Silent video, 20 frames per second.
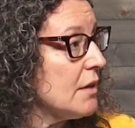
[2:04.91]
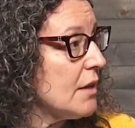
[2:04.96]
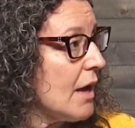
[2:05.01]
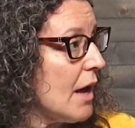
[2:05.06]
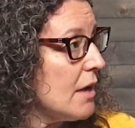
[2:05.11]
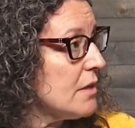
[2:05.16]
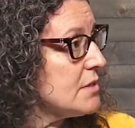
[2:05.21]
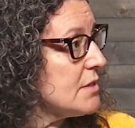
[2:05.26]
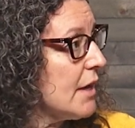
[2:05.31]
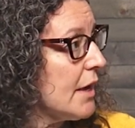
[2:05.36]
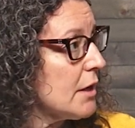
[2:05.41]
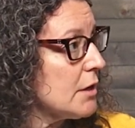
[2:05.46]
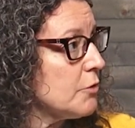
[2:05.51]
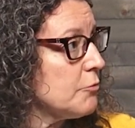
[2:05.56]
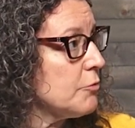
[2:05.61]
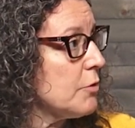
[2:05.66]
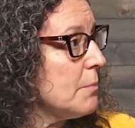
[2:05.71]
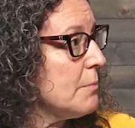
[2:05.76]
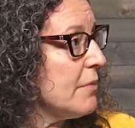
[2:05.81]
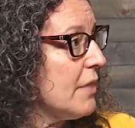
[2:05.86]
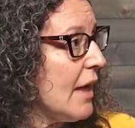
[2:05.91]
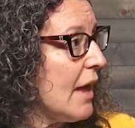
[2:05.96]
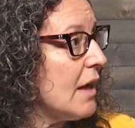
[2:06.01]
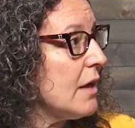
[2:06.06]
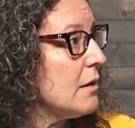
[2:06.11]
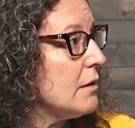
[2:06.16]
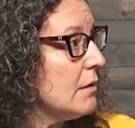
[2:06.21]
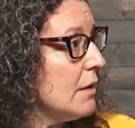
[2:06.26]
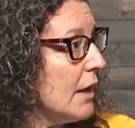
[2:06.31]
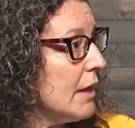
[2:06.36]
contact from
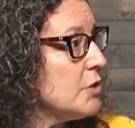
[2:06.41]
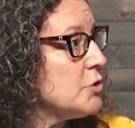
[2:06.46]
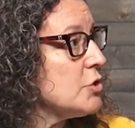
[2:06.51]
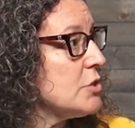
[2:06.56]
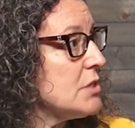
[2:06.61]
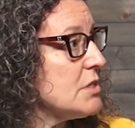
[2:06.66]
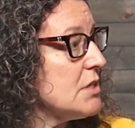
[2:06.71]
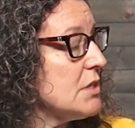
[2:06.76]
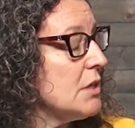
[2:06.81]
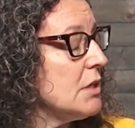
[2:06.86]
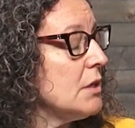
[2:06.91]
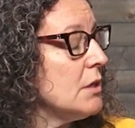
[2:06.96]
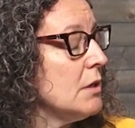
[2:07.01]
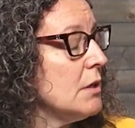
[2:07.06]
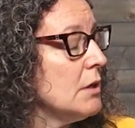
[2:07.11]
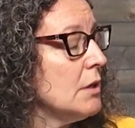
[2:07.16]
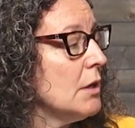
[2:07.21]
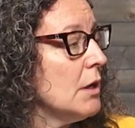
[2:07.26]
that agency,